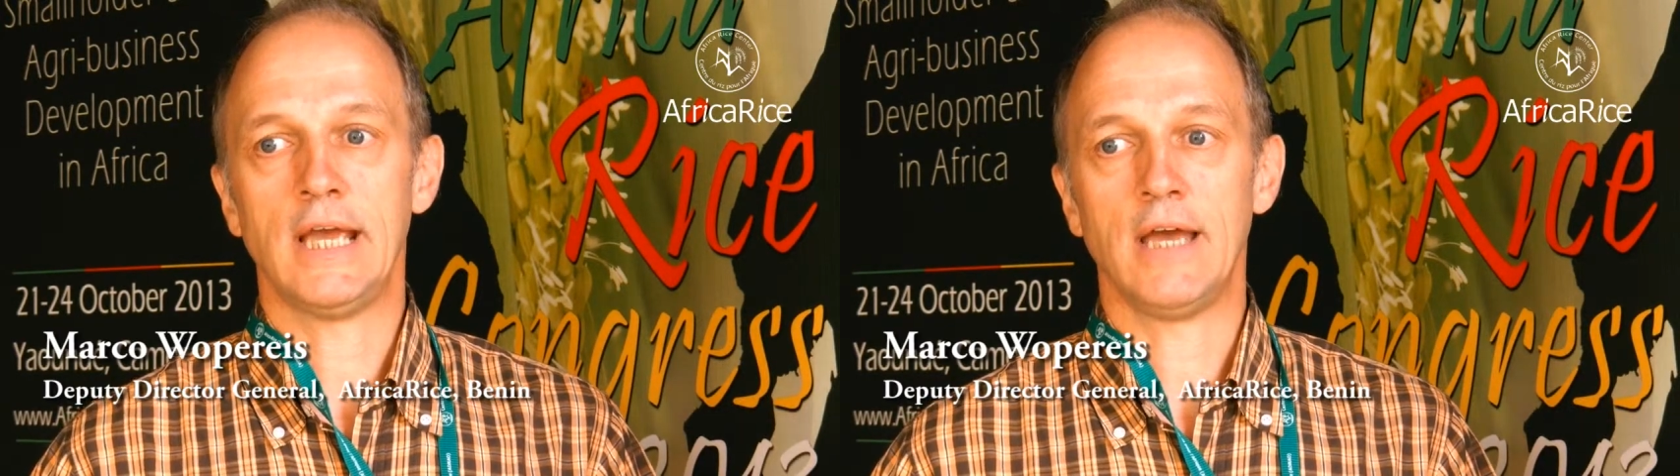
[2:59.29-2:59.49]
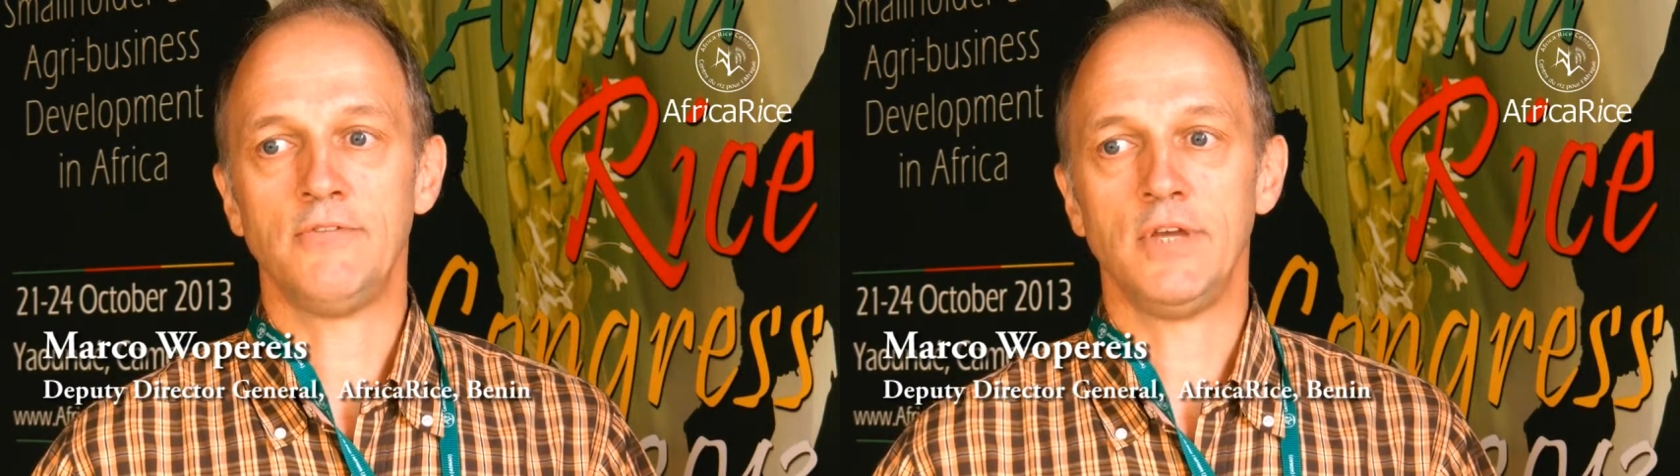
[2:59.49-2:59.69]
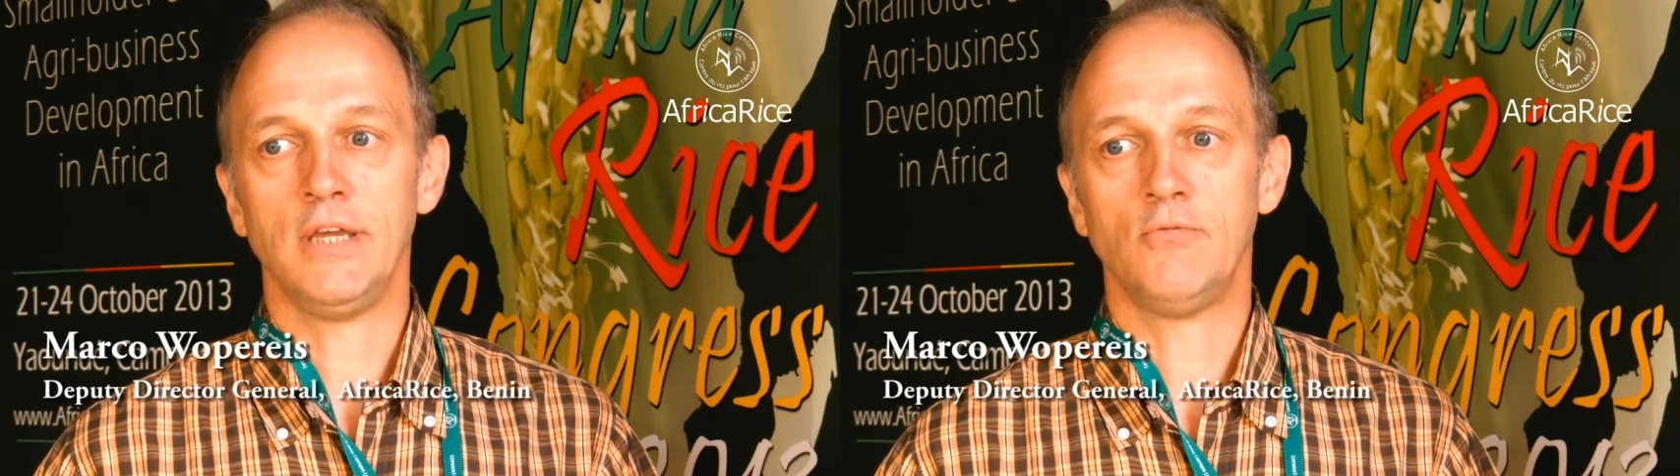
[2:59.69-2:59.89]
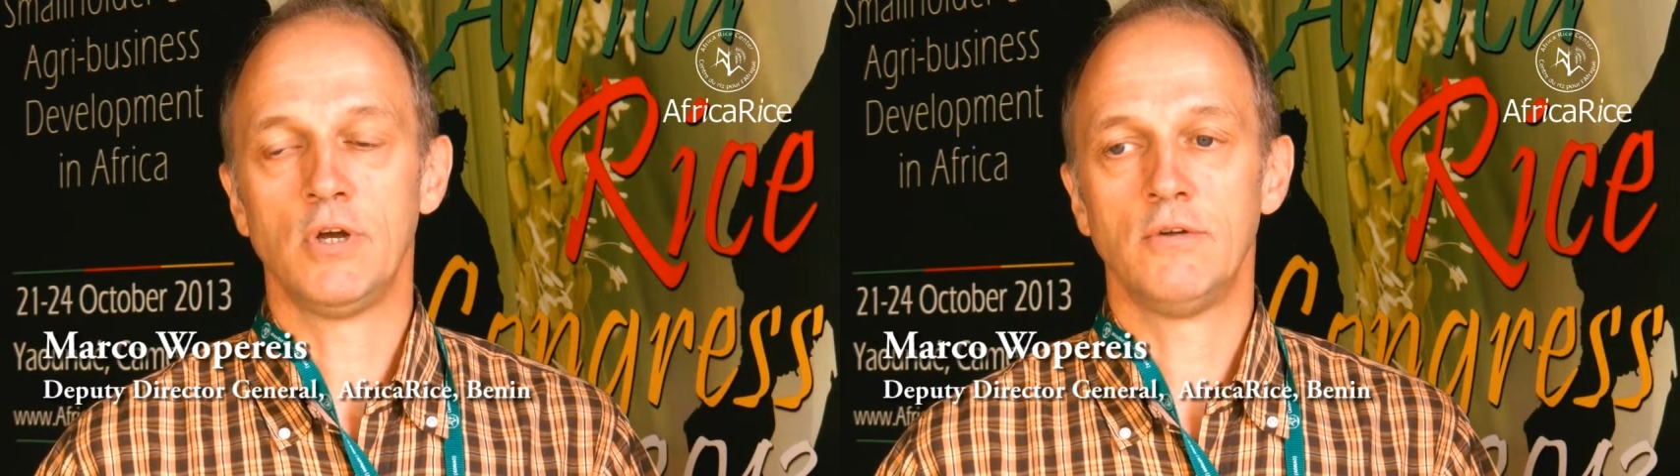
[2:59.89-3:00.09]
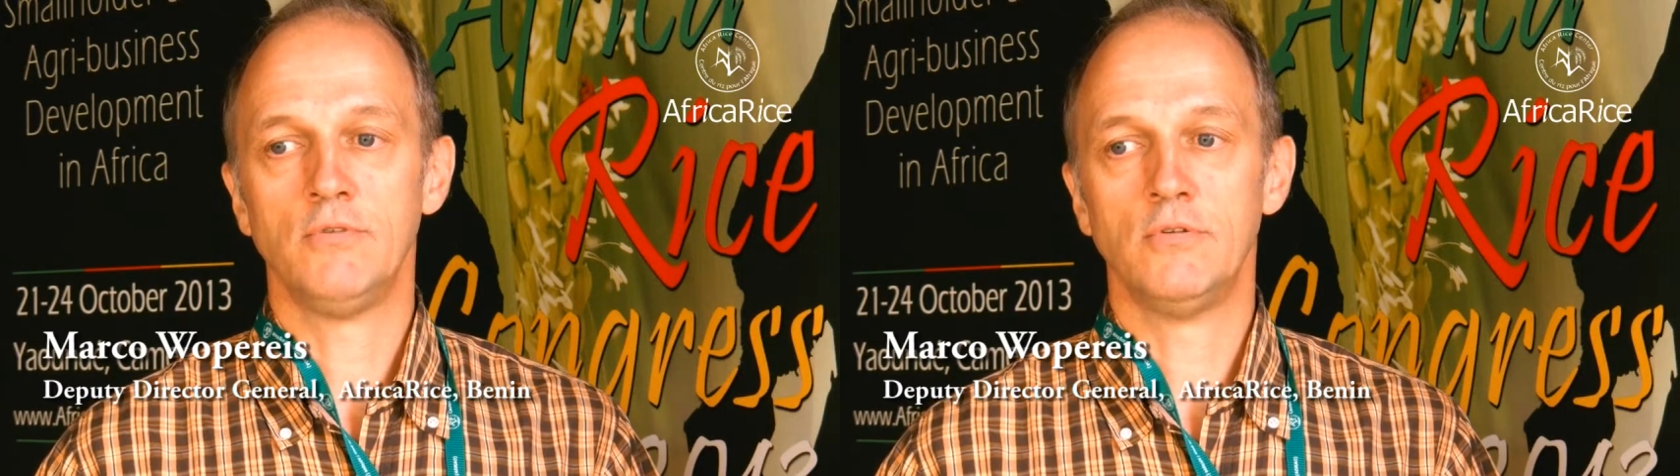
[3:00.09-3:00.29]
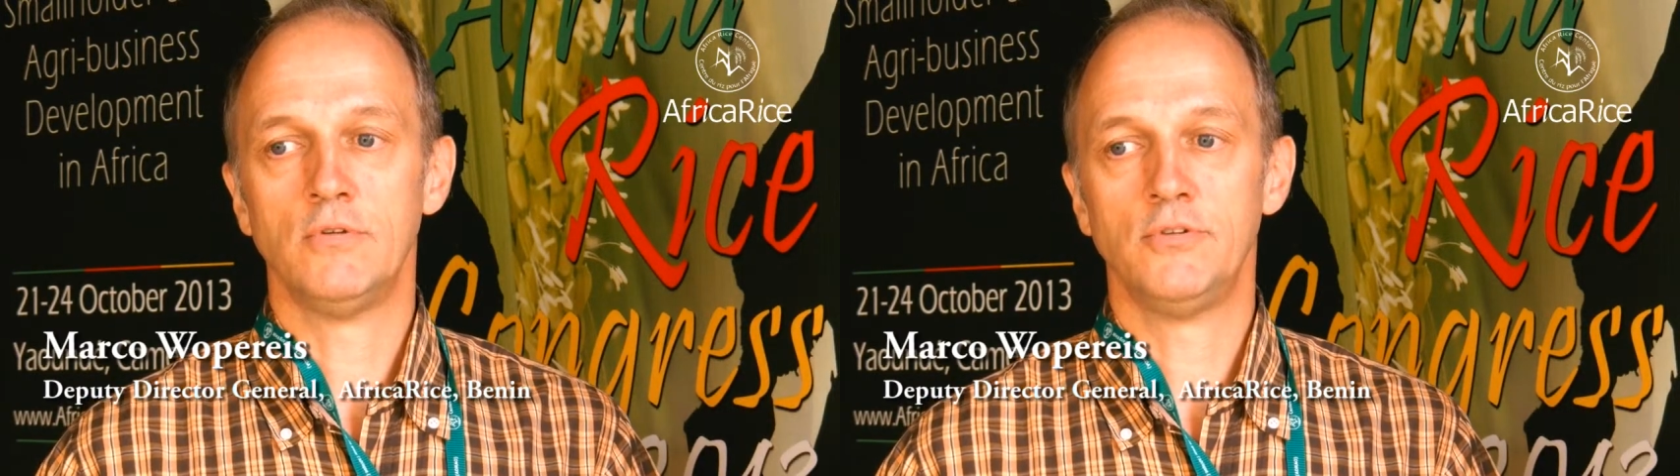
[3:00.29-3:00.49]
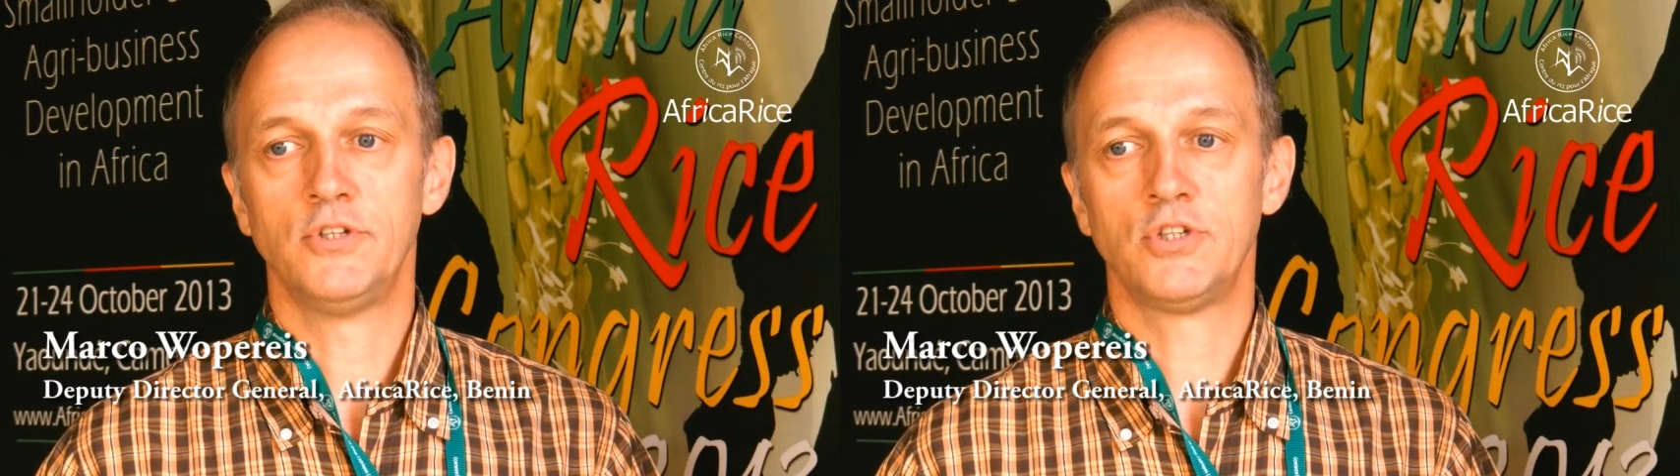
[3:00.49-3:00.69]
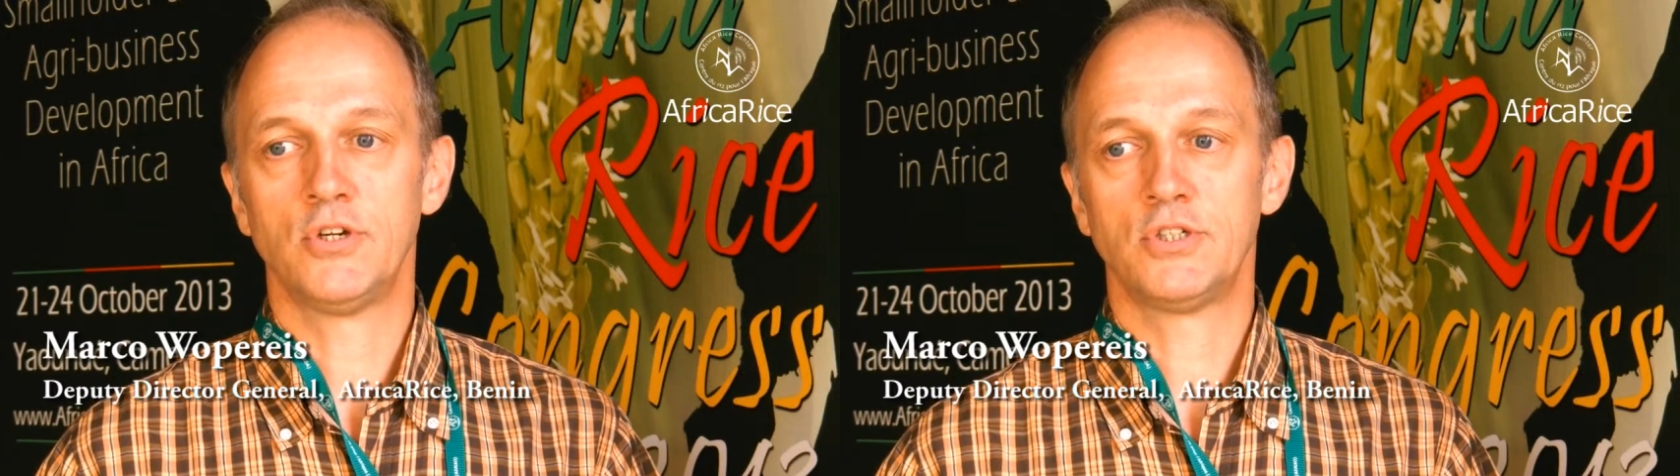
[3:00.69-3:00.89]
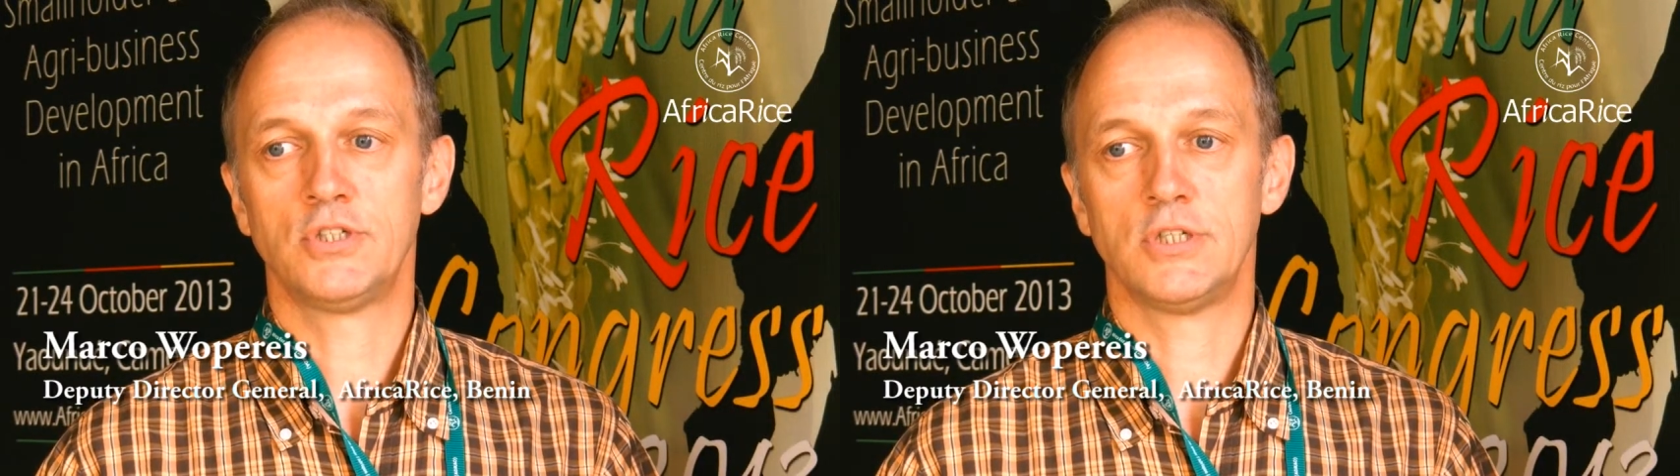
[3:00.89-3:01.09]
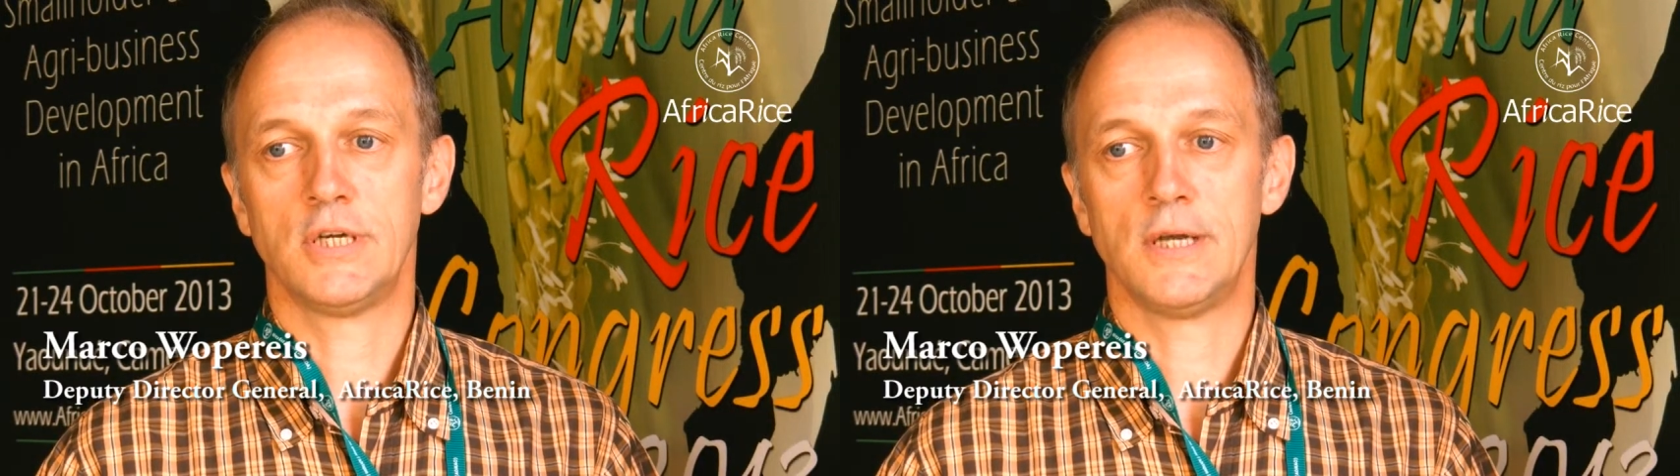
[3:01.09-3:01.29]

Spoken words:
I think, where we will discuss